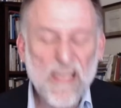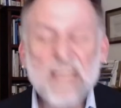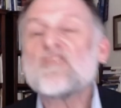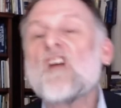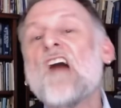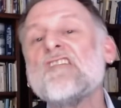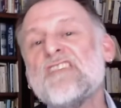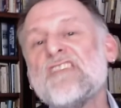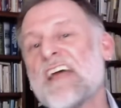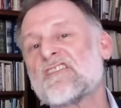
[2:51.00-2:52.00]
in
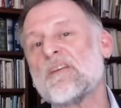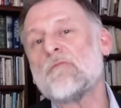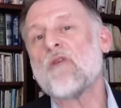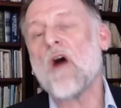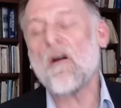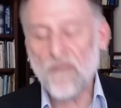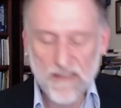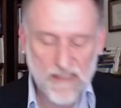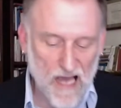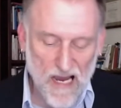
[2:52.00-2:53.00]
context, the
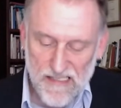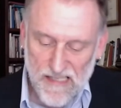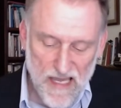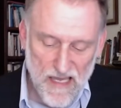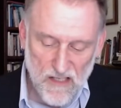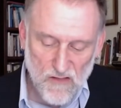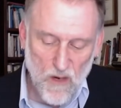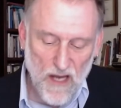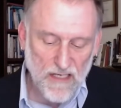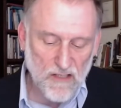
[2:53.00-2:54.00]
prophet Isaiah is
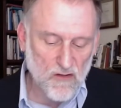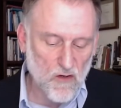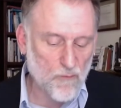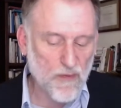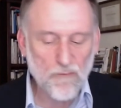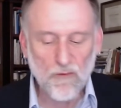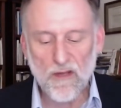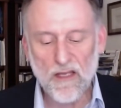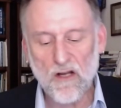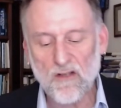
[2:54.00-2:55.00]
writing to a
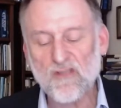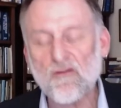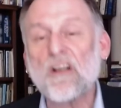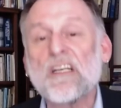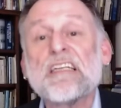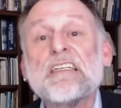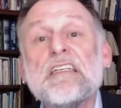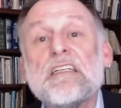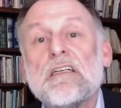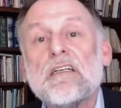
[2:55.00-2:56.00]
people that are struggling.
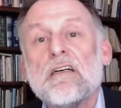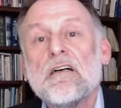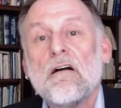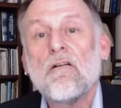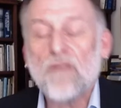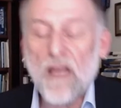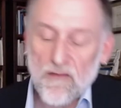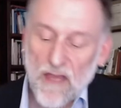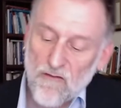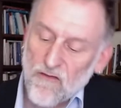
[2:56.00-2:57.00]

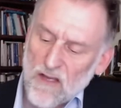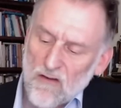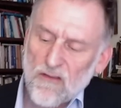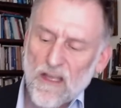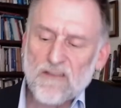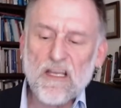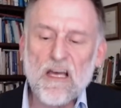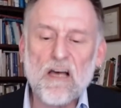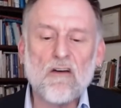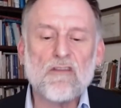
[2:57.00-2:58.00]
They they feel that
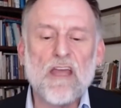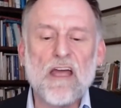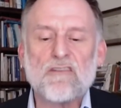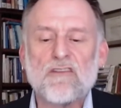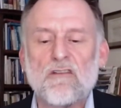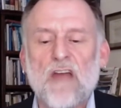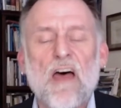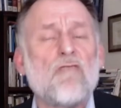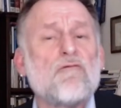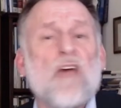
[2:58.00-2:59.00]
uh, that
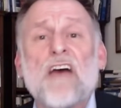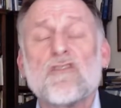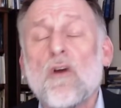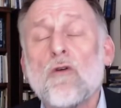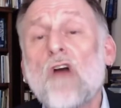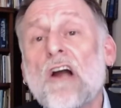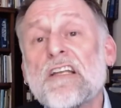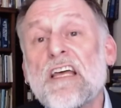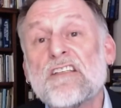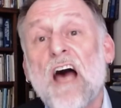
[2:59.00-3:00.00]
uh, as though
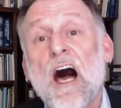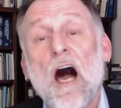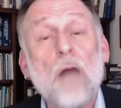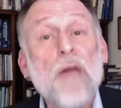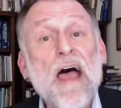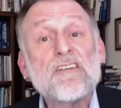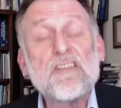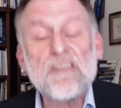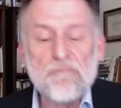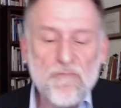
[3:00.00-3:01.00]
God has uh,
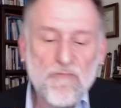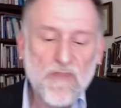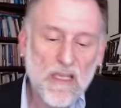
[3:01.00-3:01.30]
abandoned them,